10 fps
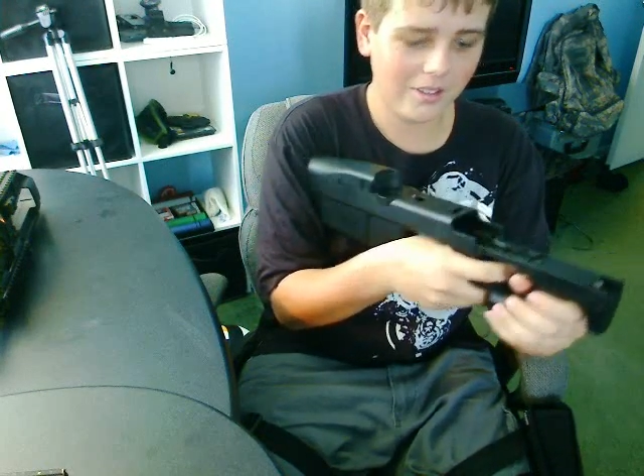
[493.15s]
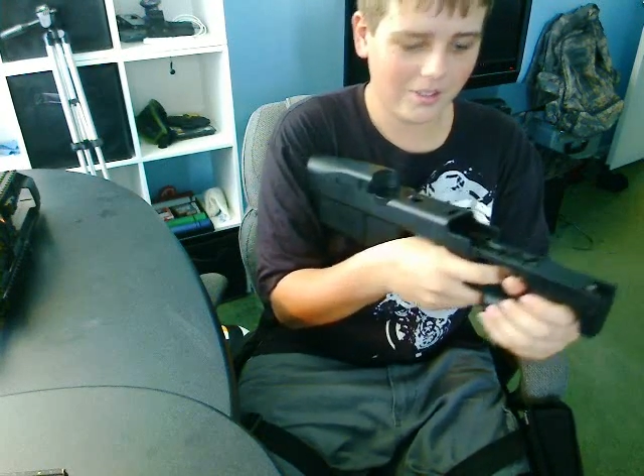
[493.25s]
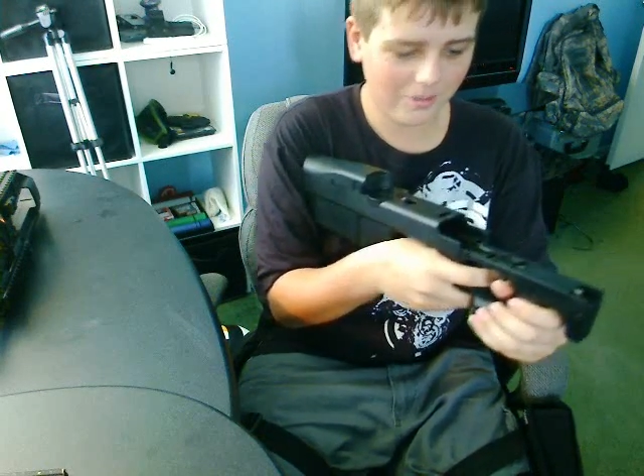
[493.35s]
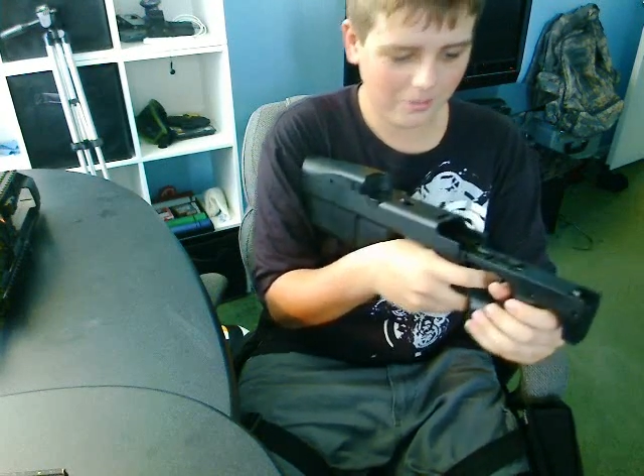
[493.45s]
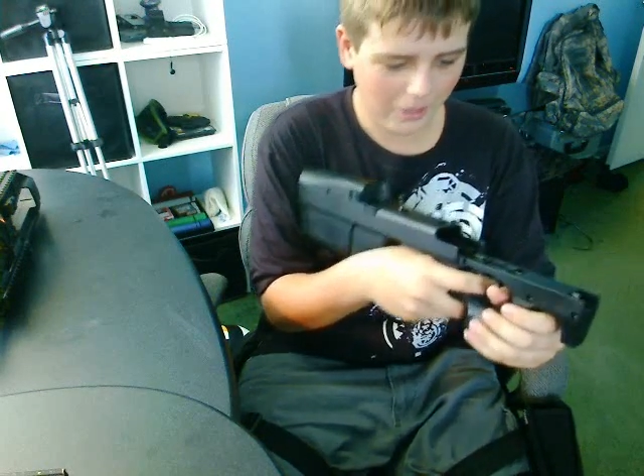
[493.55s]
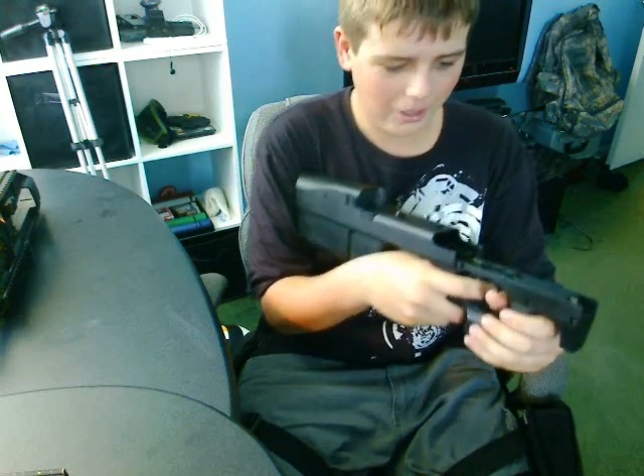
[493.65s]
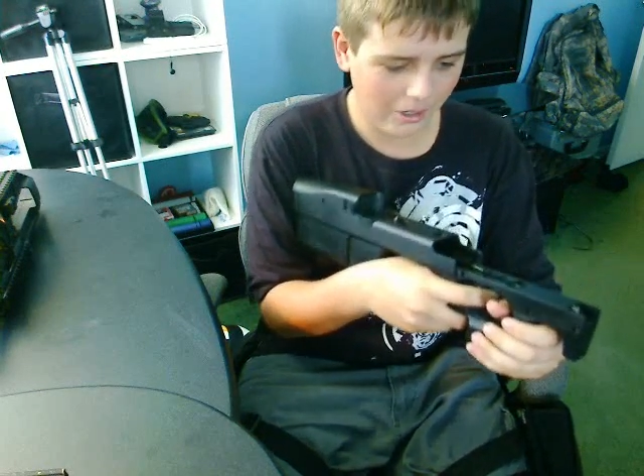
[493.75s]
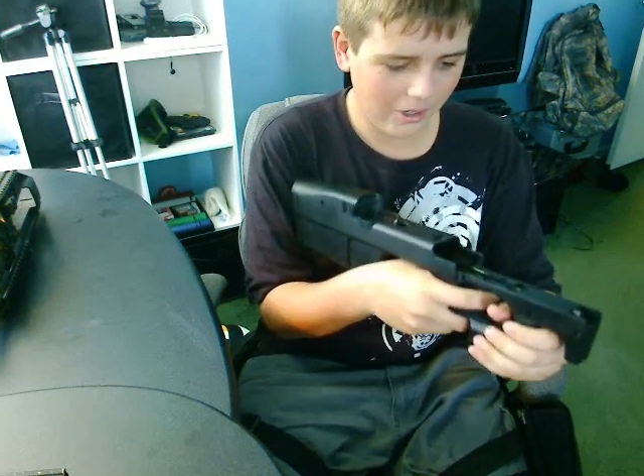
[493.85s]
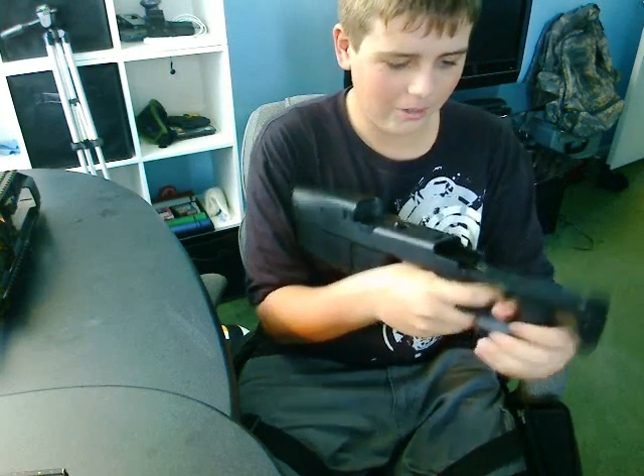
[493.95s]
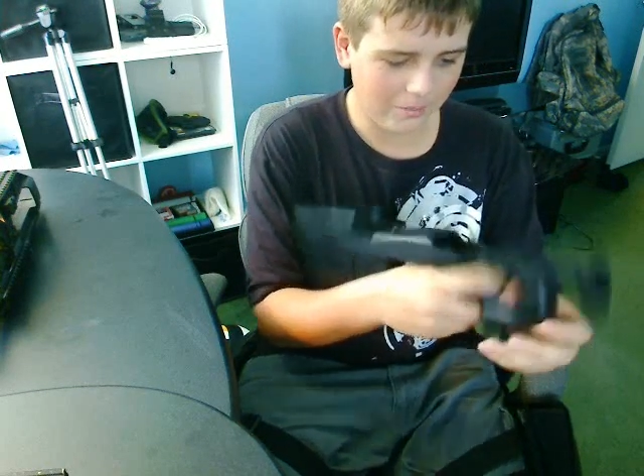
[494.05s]
it's
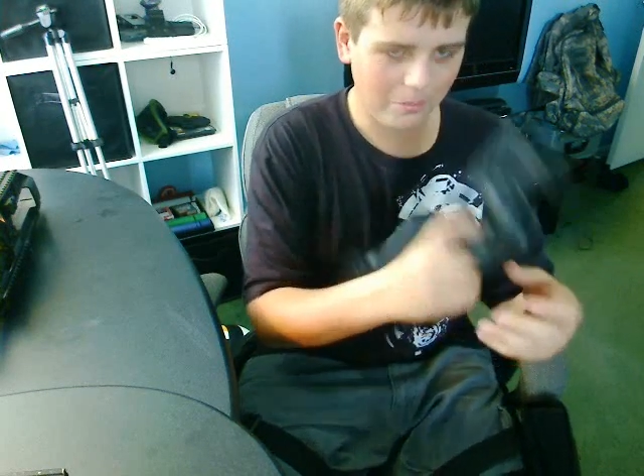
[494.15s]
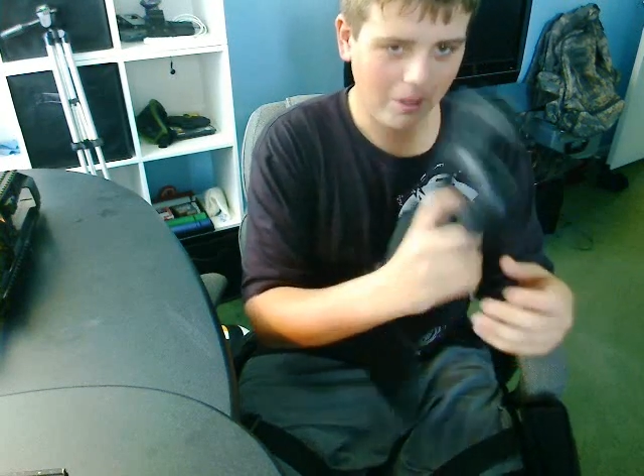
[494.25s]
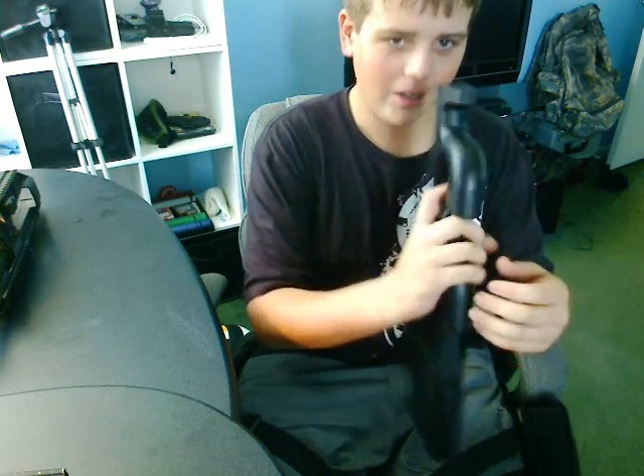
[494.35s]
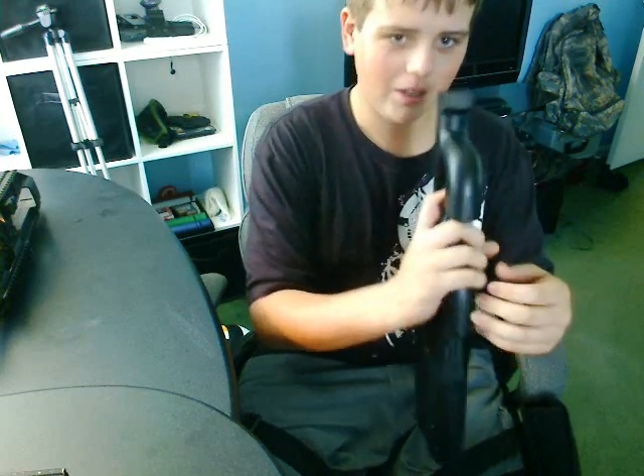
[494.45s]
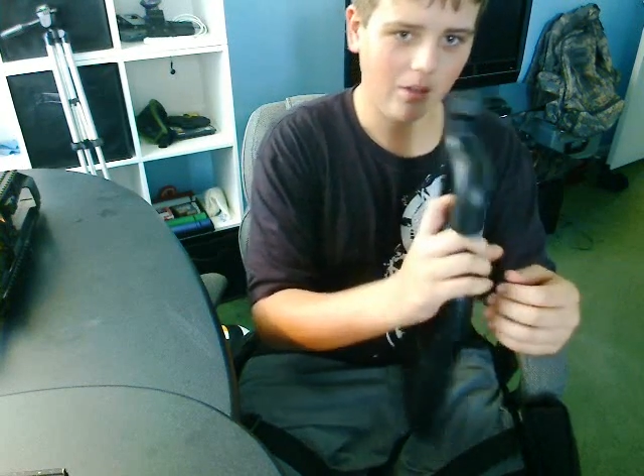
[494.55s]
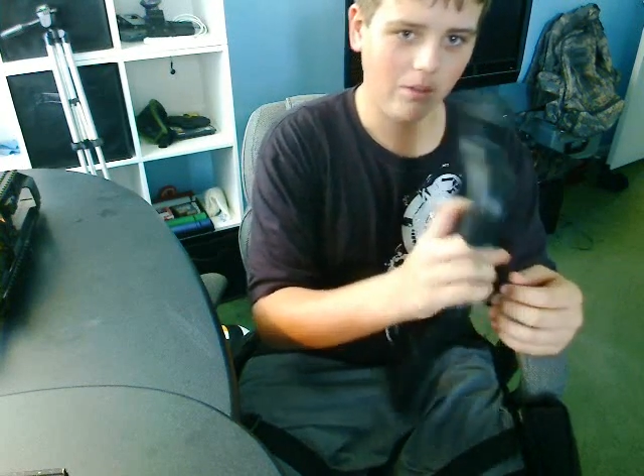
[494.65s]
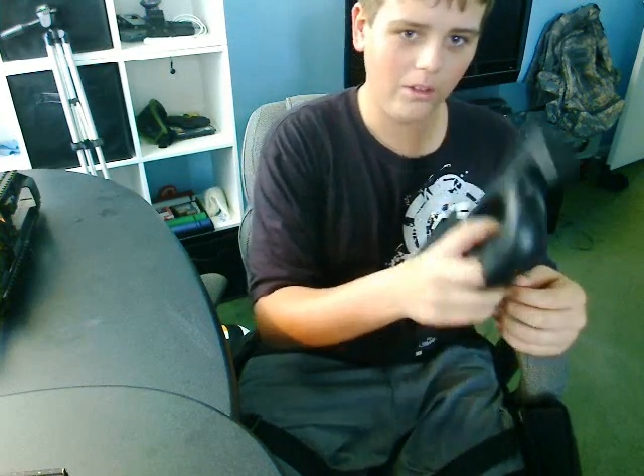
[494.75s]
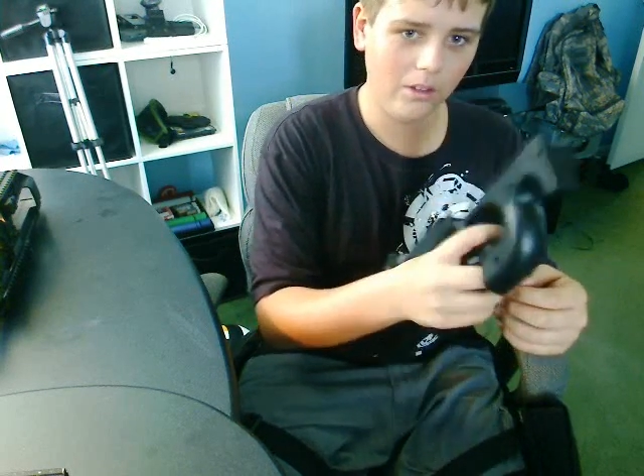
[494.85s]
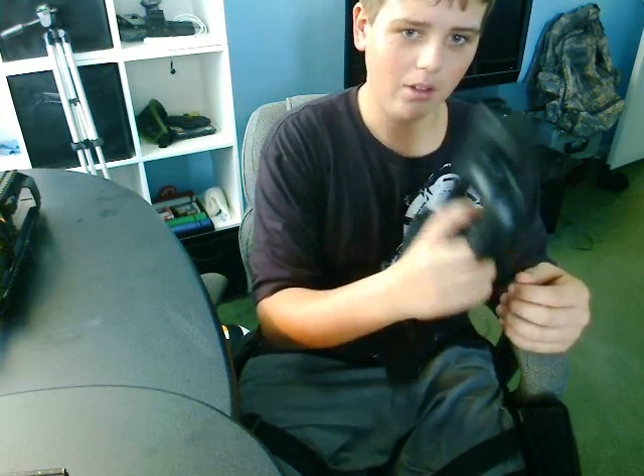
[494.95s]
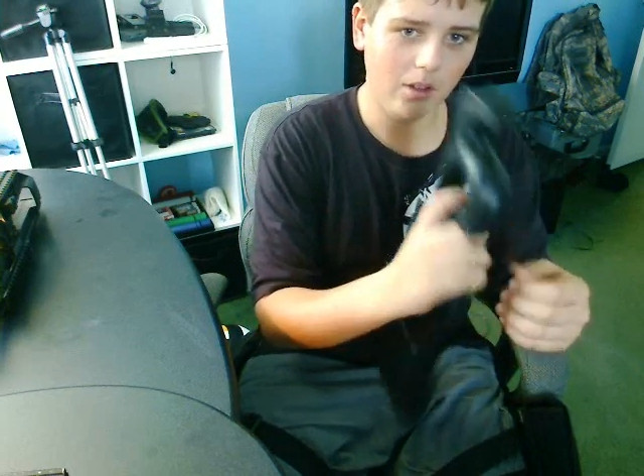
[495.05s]
very back
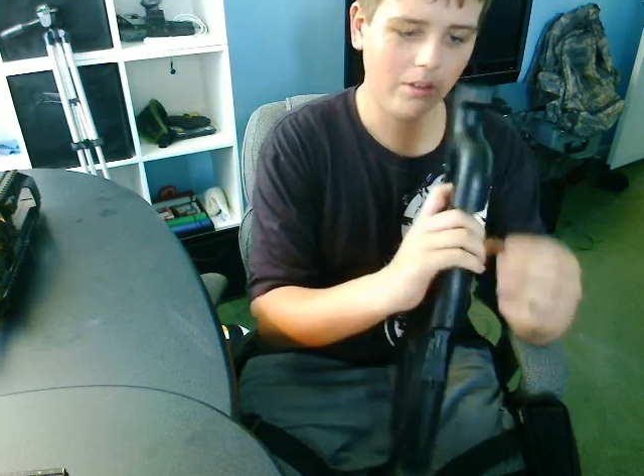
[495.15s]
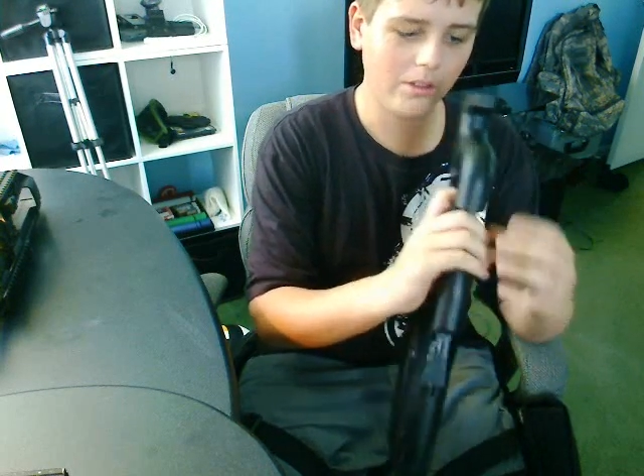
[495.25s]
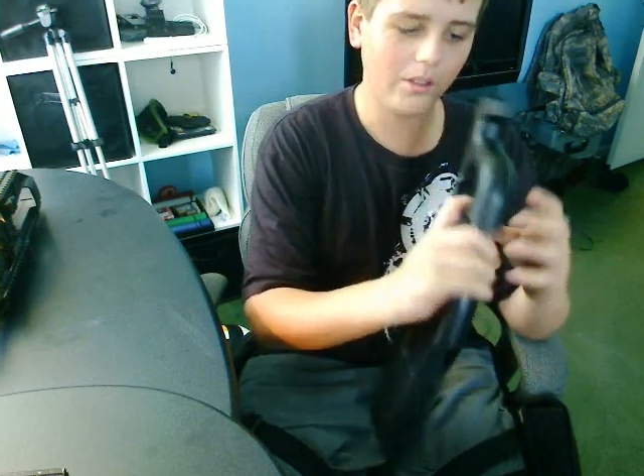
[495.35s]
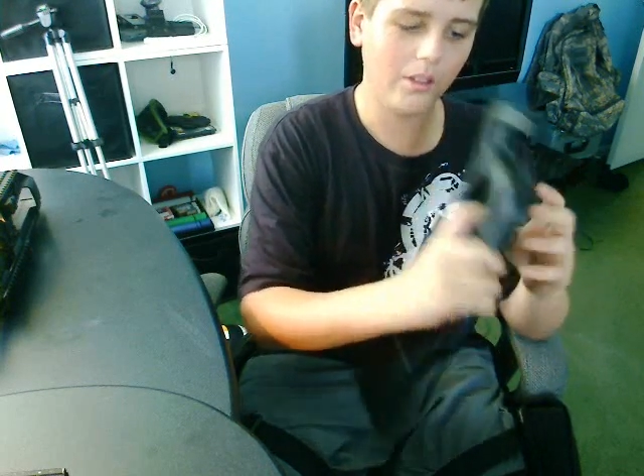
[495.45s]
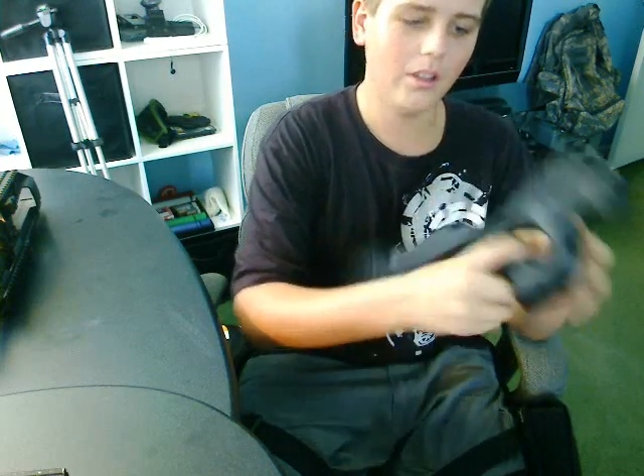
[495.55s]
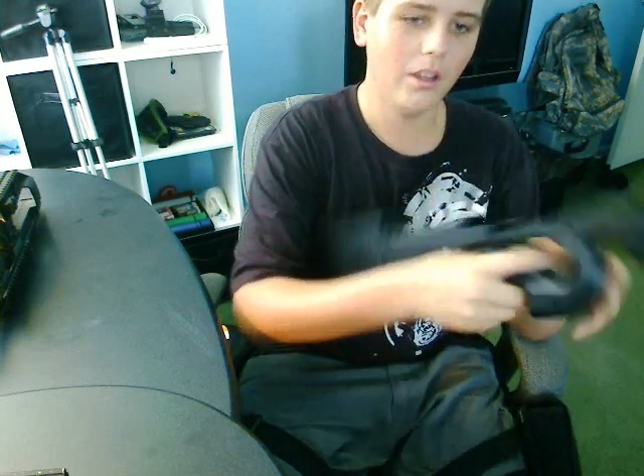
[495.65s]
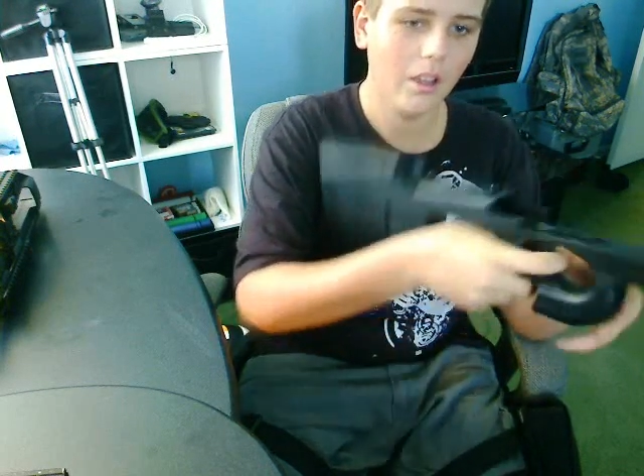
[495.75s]
heavy, obviously.